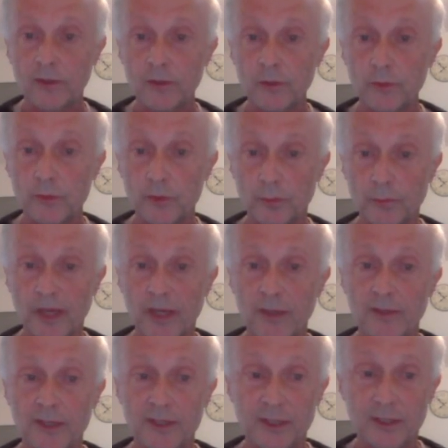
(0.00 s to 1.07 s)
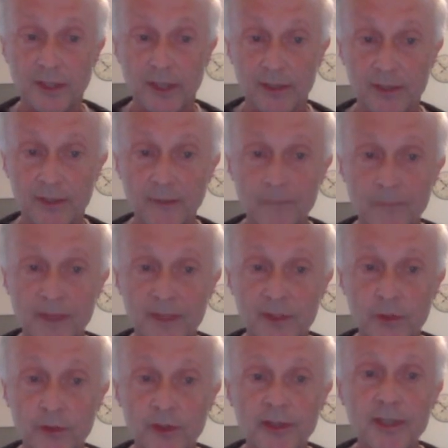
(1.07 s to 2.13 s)
the user may designate.
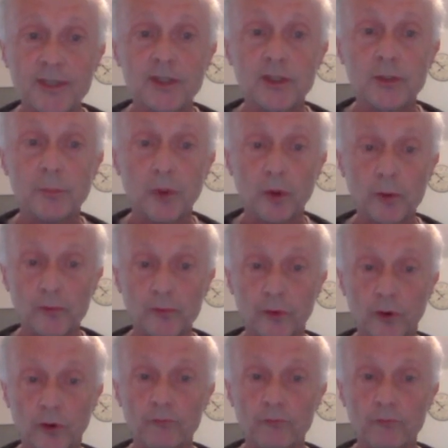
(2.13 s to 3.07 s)
So there is support for